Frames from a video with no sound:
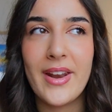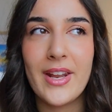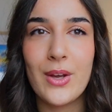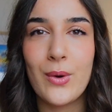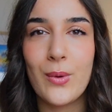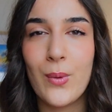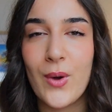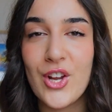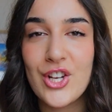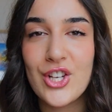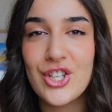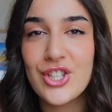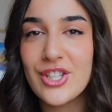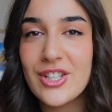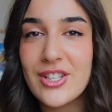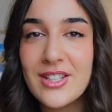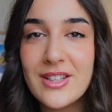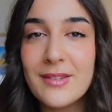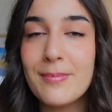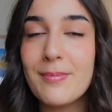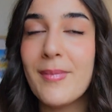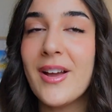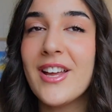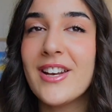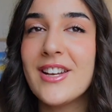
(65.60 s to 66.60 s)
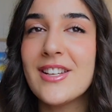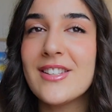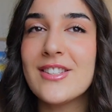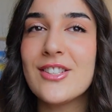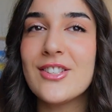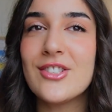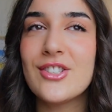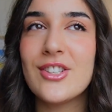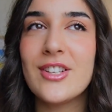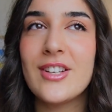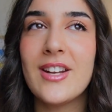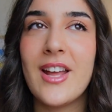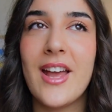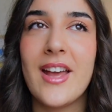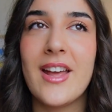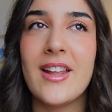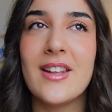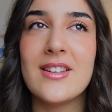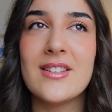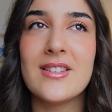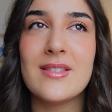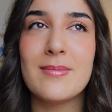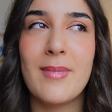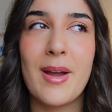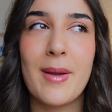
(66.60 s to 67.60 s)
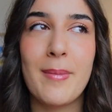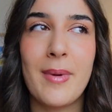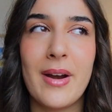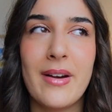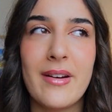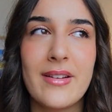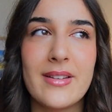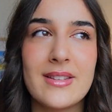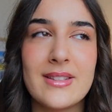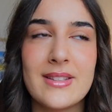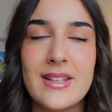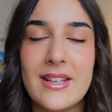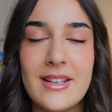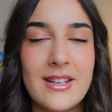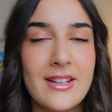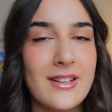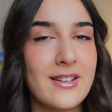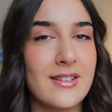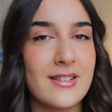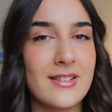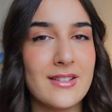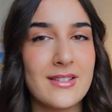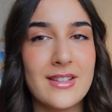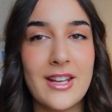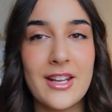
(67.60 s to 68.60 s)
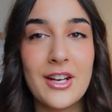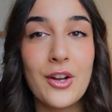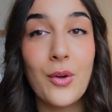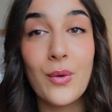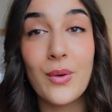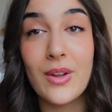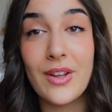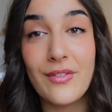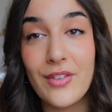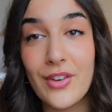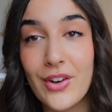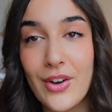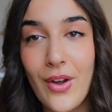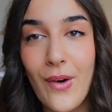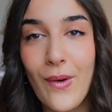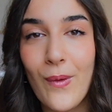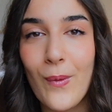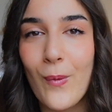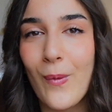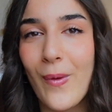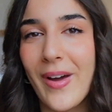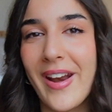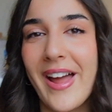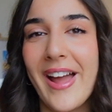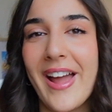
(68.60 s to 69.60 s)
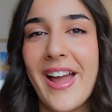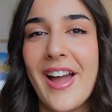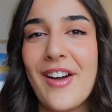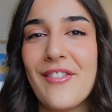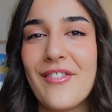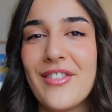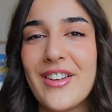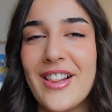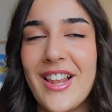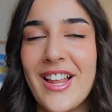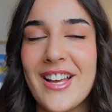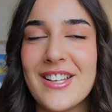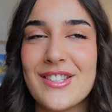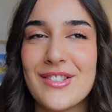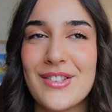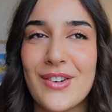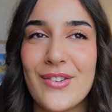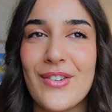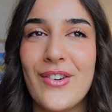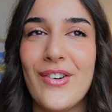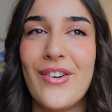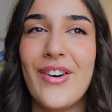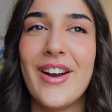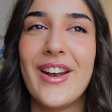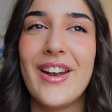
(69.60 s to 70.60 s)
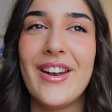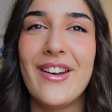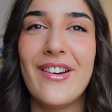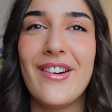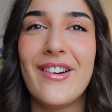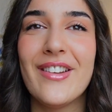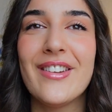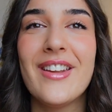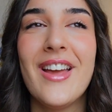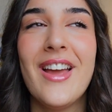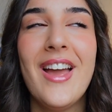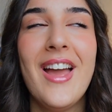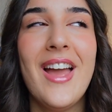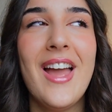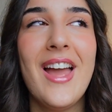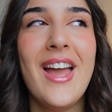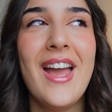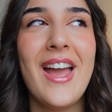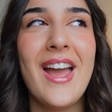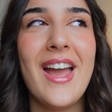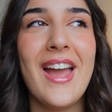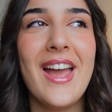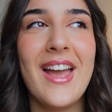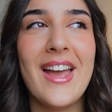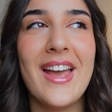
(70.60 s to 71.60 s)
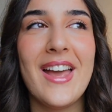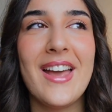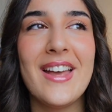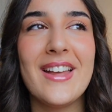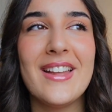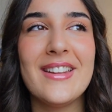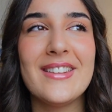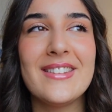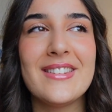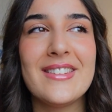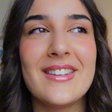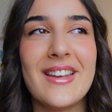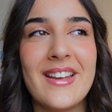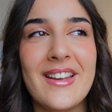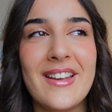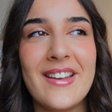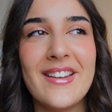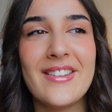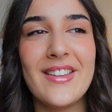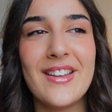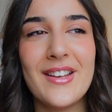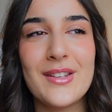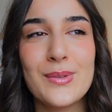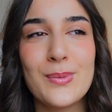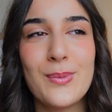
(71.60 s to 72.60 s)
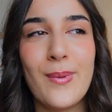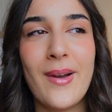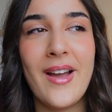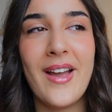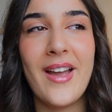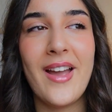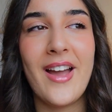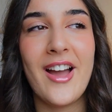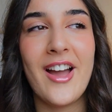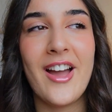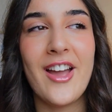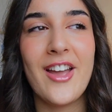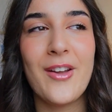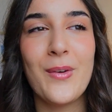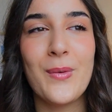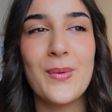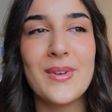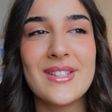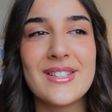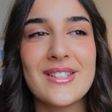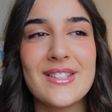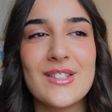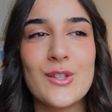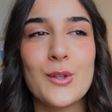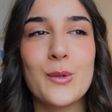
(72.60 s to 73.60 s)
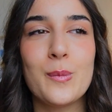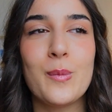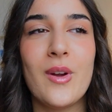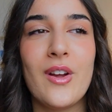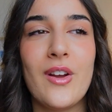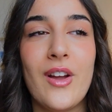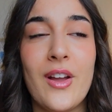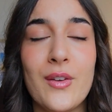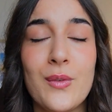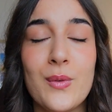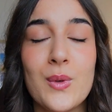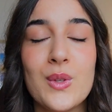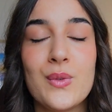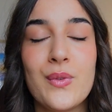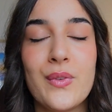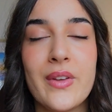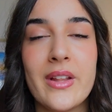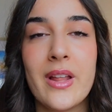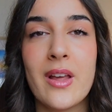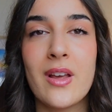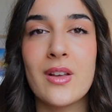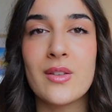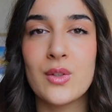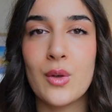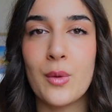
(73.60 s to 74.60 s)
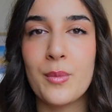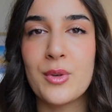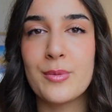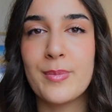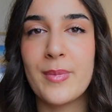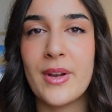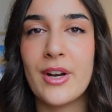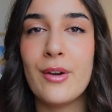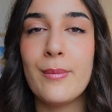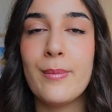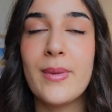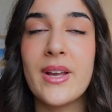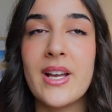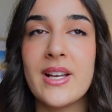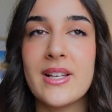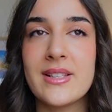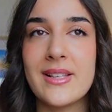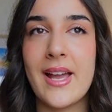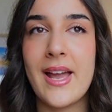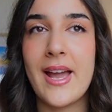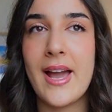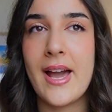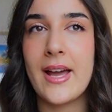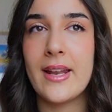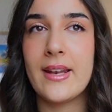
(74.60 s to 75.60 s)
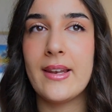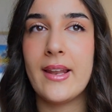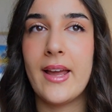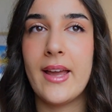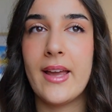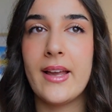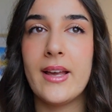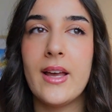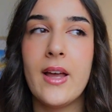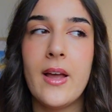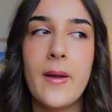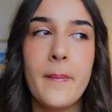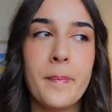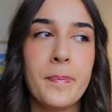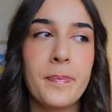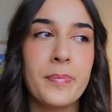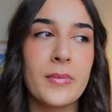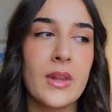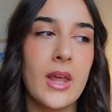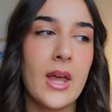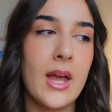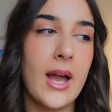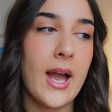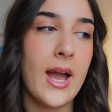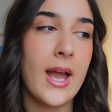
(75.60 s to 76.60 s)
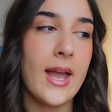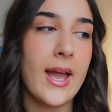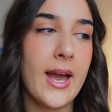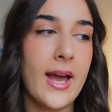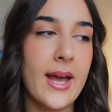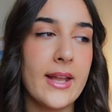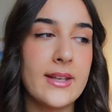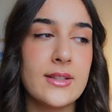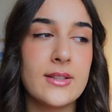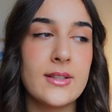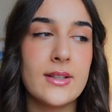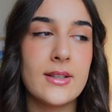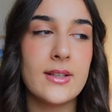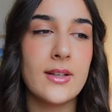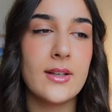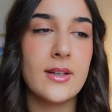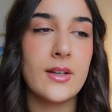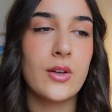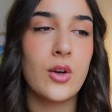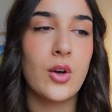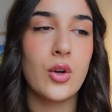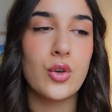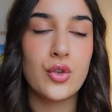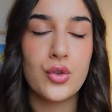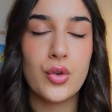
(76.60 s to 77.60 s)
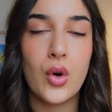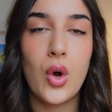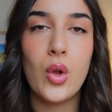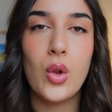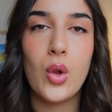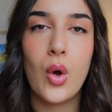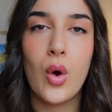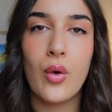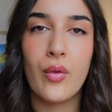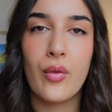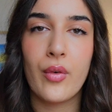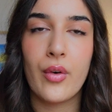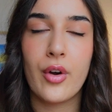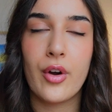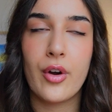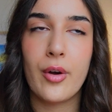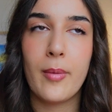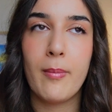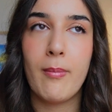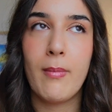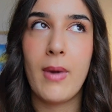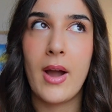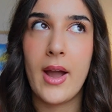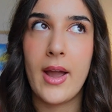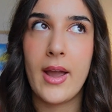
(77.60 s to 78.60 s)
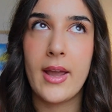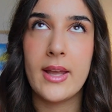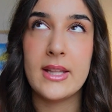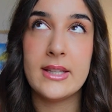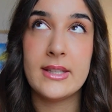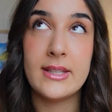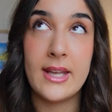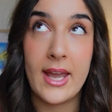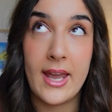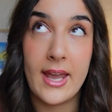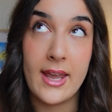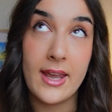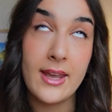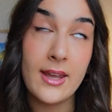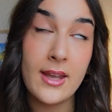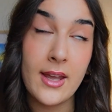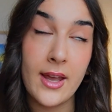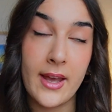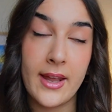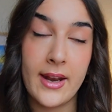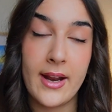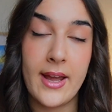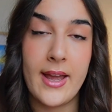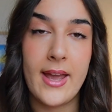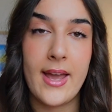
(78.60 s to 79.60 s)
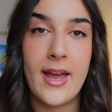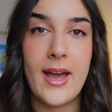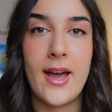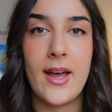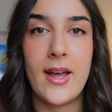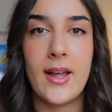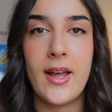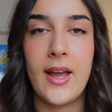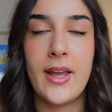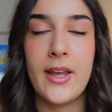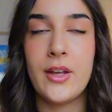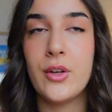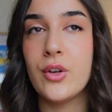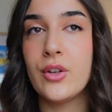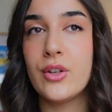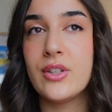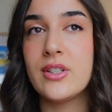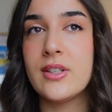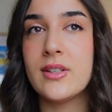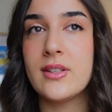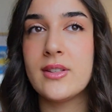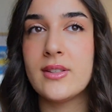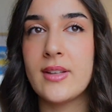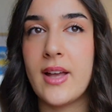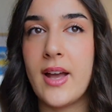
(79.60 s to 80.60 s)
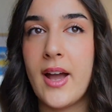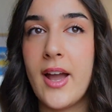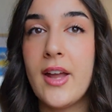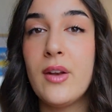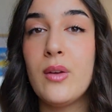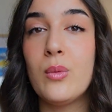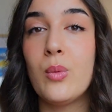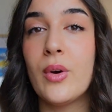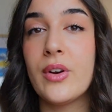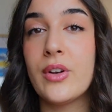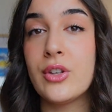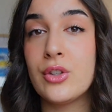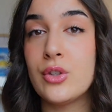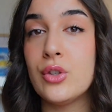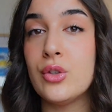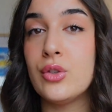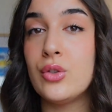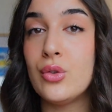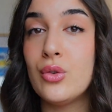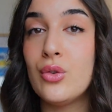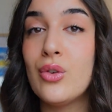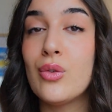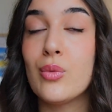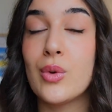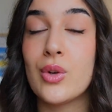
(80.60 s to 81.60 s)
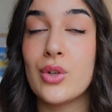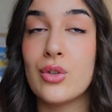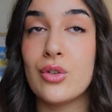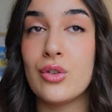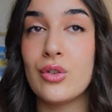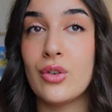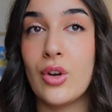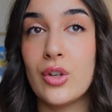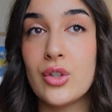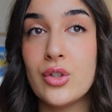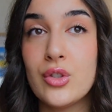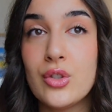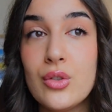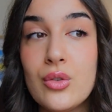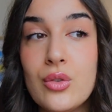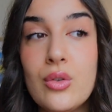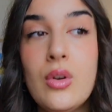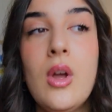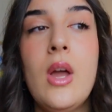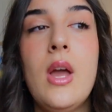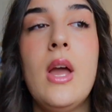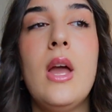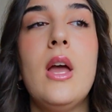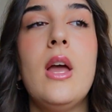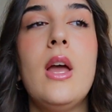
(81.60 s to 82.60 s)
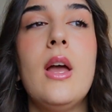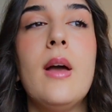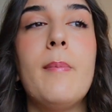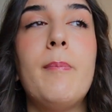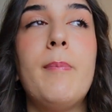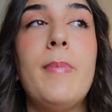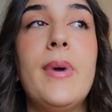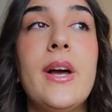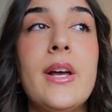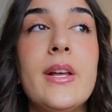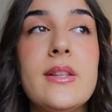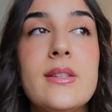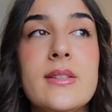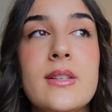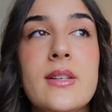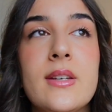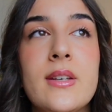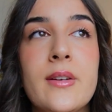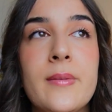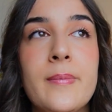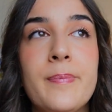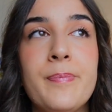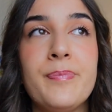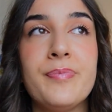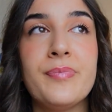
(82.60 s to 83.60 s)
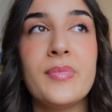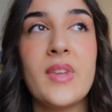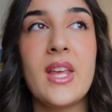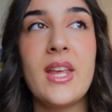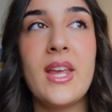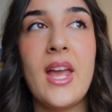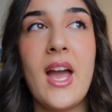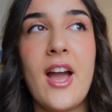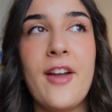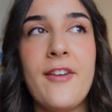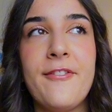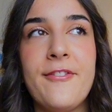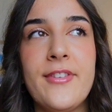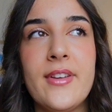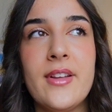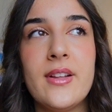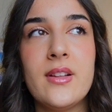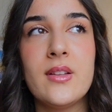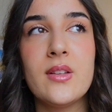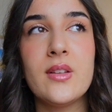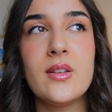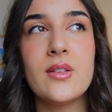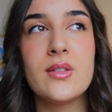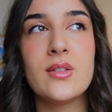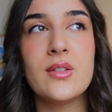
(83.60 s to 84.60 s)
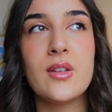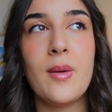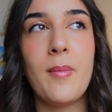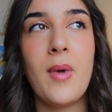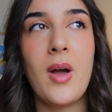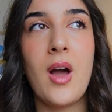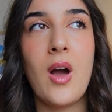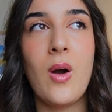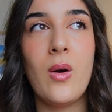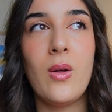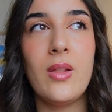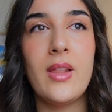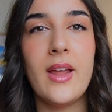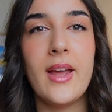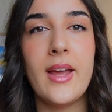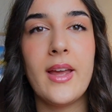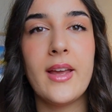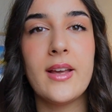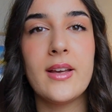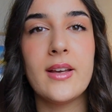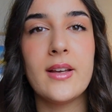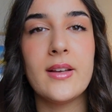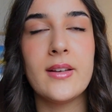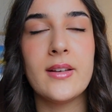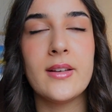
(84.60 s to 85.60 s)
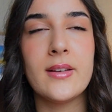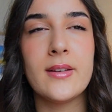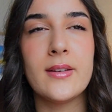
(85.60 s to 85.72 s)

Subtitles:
questioned my decision, and my parents, they don't even know when I have class or when not. And that's why I was feeling so much better, because I had the control over my day, and I could decide what to do and what to not do. But I feel somehow like